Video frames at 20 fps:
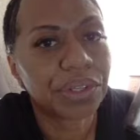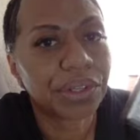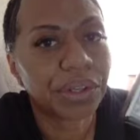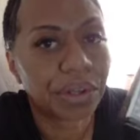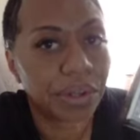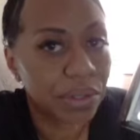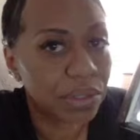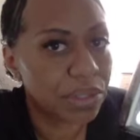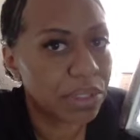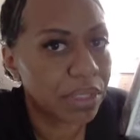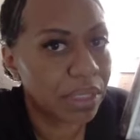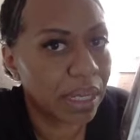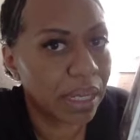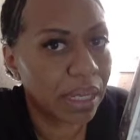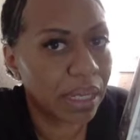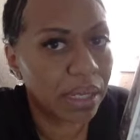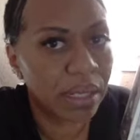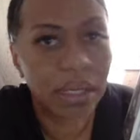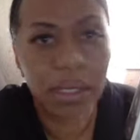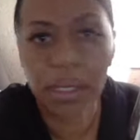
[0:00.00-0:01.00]
your
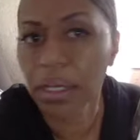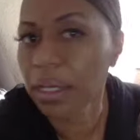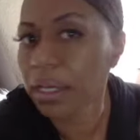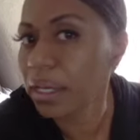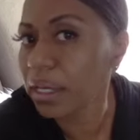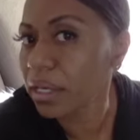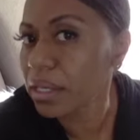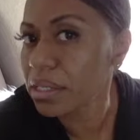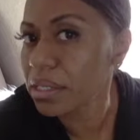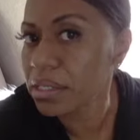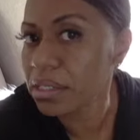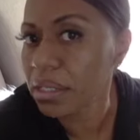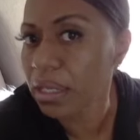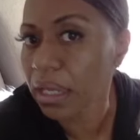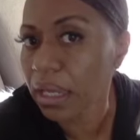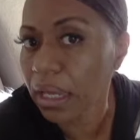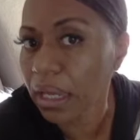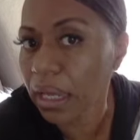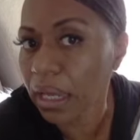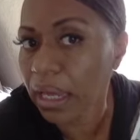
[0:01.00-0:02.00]
skin is
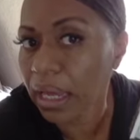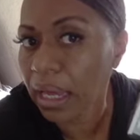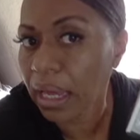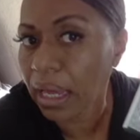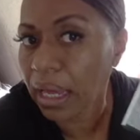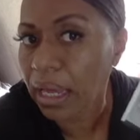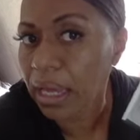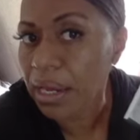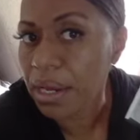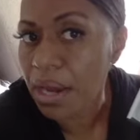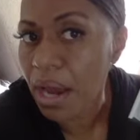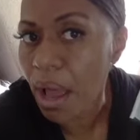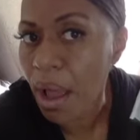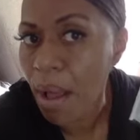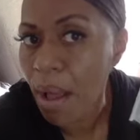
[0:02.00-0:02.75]
in.